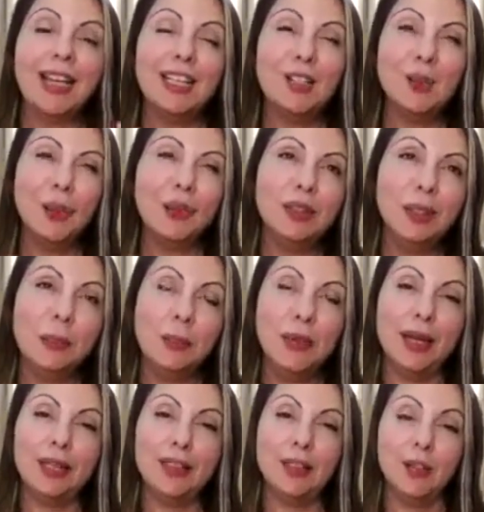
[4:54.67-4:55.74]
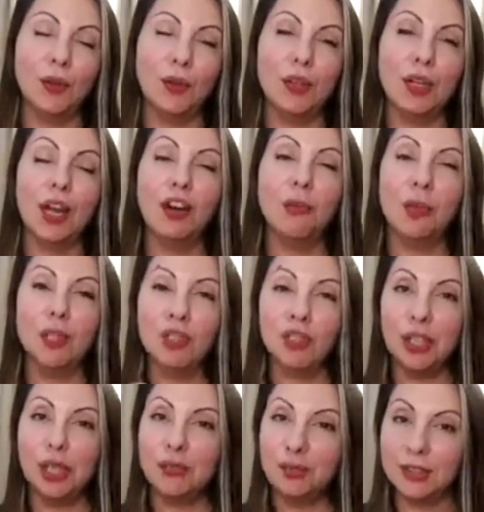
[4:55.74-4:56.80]
It all depends on how much
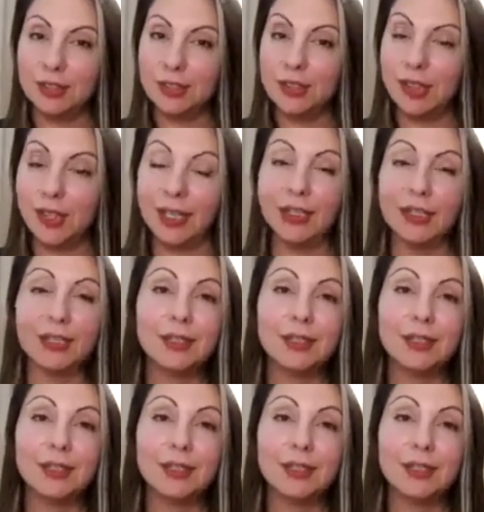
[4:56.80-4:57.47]
you have to say.